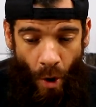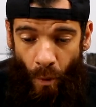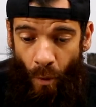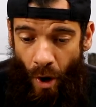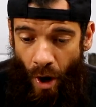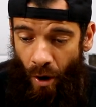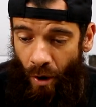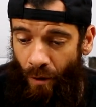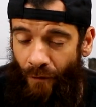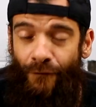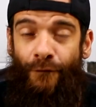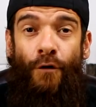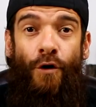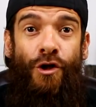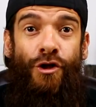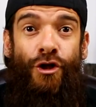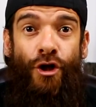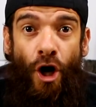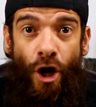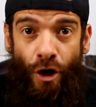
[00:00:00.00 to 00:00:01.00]
Well,
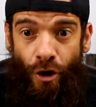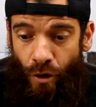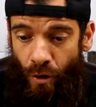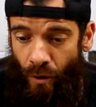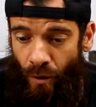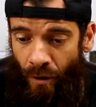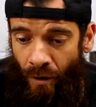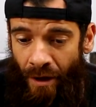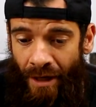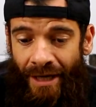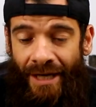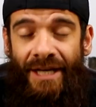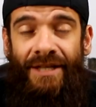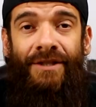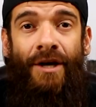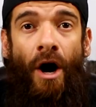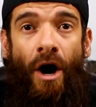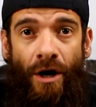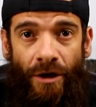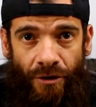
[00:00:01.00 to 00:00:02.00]
for charcoal, it's
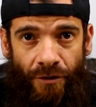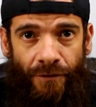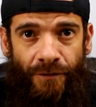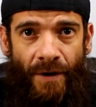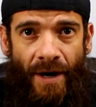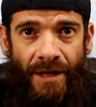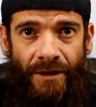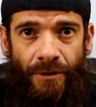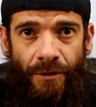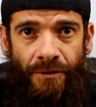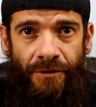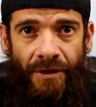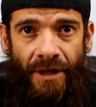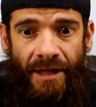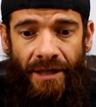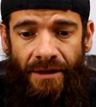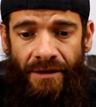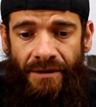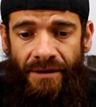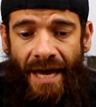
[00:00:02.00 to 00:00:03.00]
hard to find those
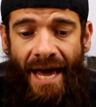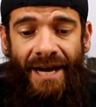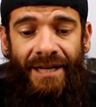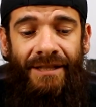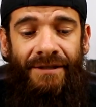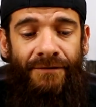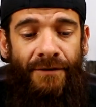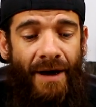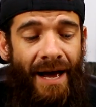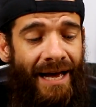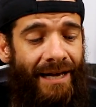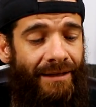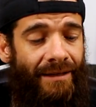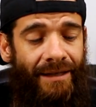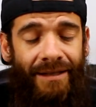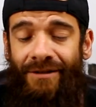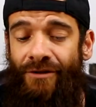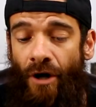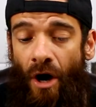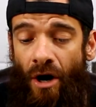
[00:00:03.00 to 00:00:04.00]
things, and
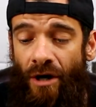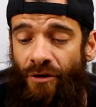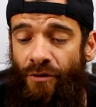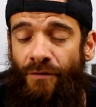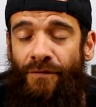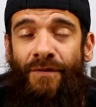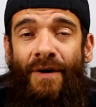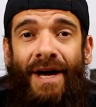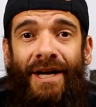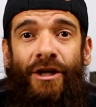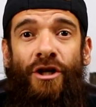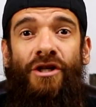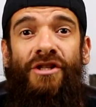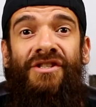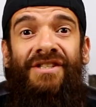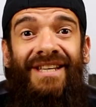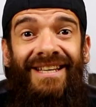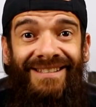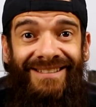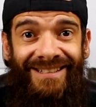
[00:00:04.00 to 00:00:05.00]
it's hard to find
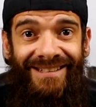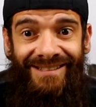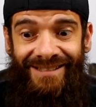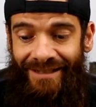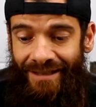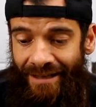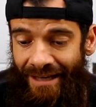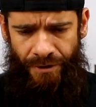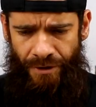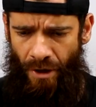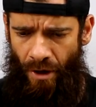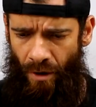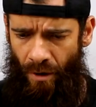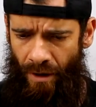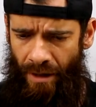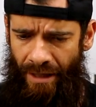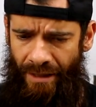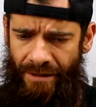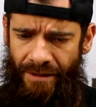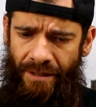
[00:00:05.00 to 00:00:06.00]
consistency. So
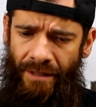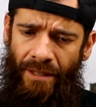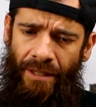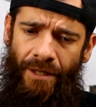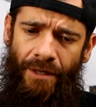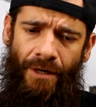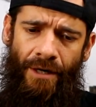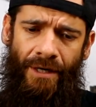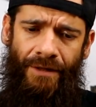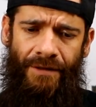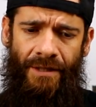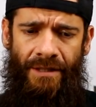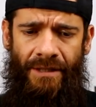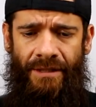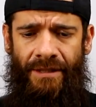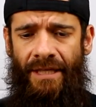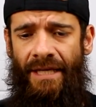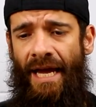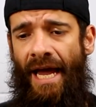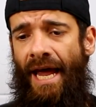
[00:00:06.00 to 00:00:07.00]
let's see here. This
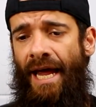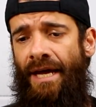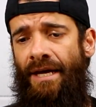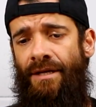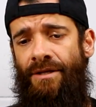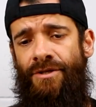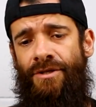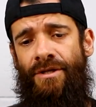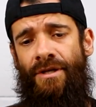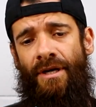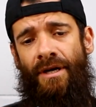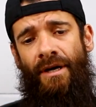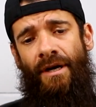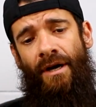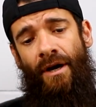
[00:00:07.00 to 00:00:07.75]
is the H.